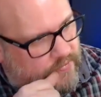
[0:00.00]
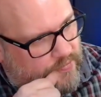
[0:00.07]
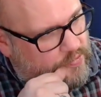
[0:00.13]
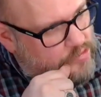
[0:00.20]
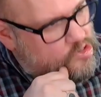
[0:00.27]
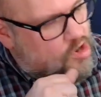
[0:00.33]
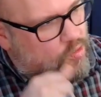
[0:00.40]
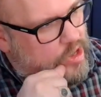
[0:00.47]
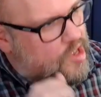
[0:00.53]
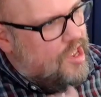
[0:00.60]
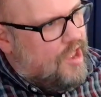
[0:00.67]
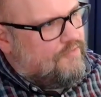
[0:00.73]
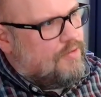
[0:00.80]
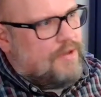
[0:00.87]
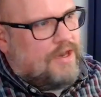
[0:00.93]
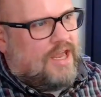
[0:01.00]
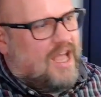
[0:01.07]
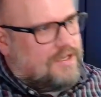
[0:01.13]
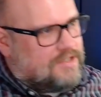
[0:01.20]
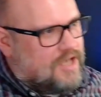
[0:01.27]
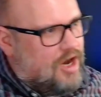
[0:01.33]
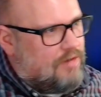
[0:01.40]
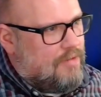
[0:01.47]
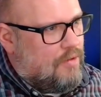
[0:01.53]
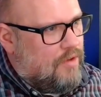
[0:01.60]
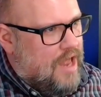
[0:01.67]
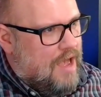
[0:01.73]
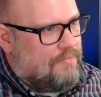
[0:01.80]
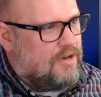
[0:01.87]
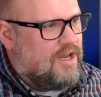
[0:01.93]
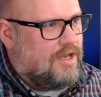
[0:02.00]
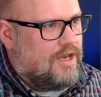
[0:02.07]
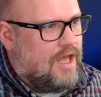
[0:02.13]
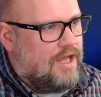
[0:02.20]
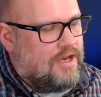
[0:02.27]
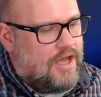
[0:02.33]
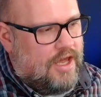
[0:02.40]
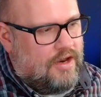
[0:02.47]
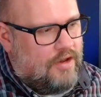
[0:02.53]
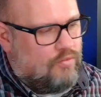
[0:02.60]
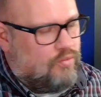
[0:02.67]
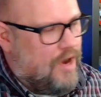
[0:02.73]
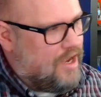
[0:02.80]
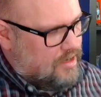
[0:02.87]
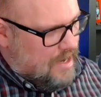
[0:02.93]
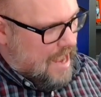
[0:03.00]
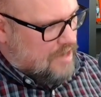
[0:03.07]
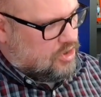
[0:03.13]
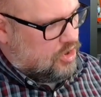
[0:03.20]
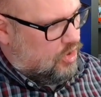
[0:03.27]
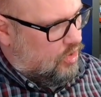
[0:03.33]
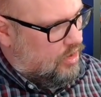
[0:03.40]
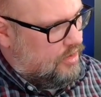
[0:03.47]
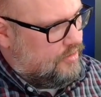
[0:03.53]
You know, everybody got scared about what happened at Reagan National.